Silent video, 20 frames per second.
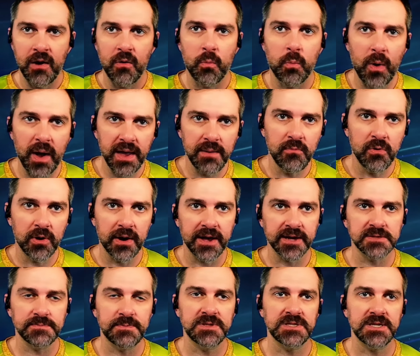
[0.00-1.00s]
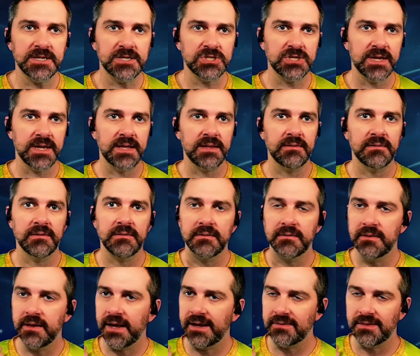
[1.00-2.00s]
way more exposition.
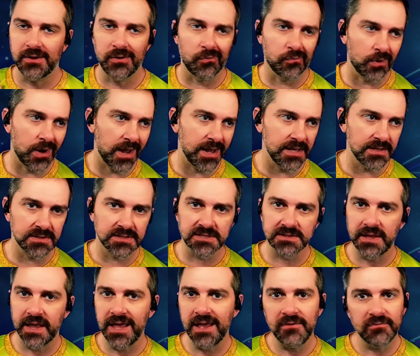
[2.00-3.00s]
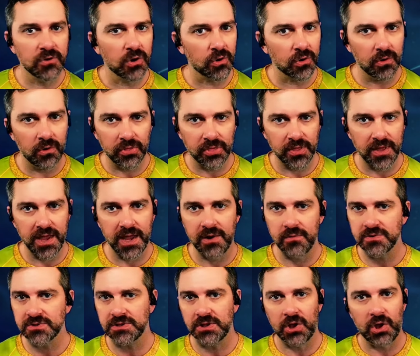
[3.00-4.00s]
Like the Orion slave girl thing
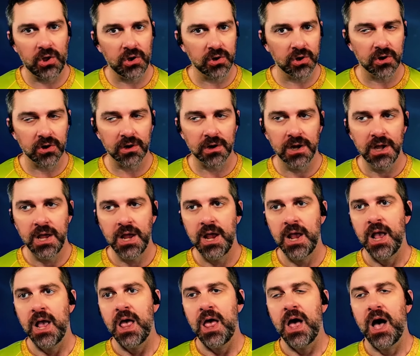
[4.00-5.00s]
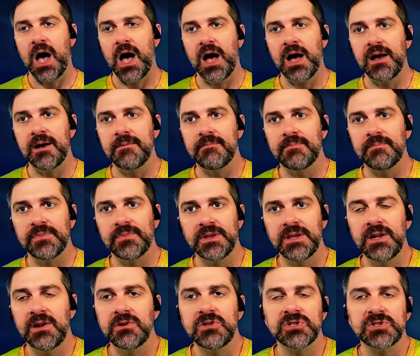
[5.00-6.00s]
was longer.
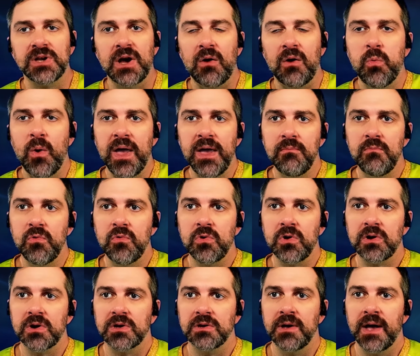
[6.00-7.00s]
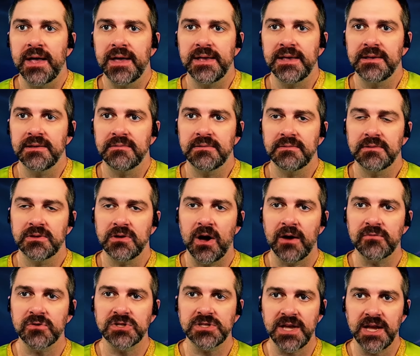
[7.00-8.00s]
You know, just a way more
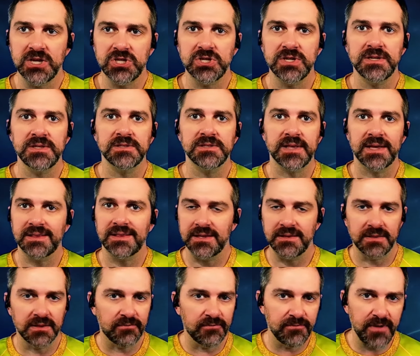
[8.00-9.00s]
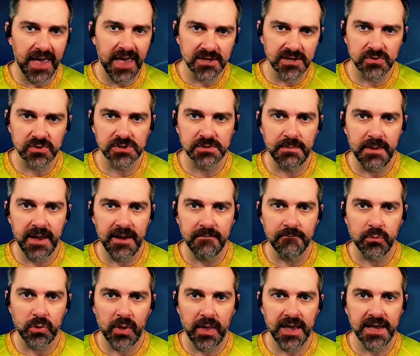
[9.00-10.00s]
conversations, like the phasers being
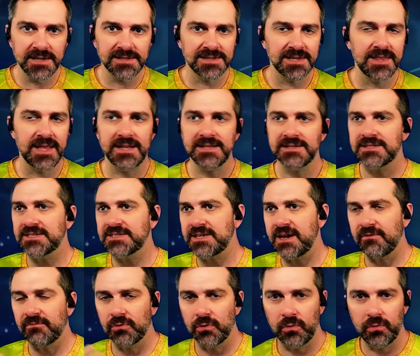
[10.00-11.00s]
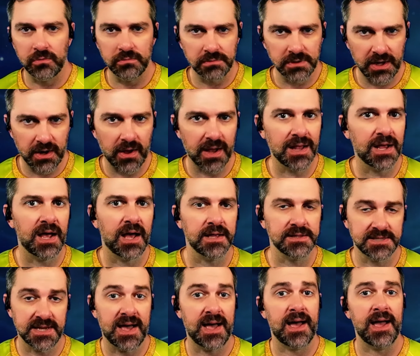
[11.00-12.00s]
placed and then several, you know, a
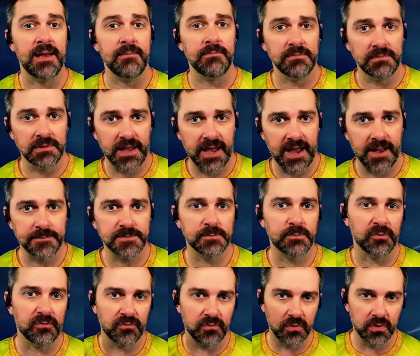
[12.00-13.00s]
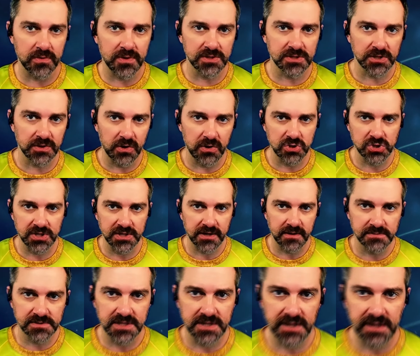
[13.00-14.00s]
time lapse before the Talosian
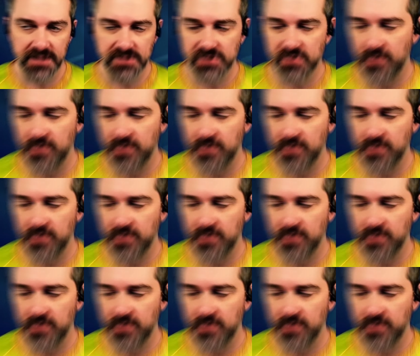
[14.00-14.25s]
comes in and gets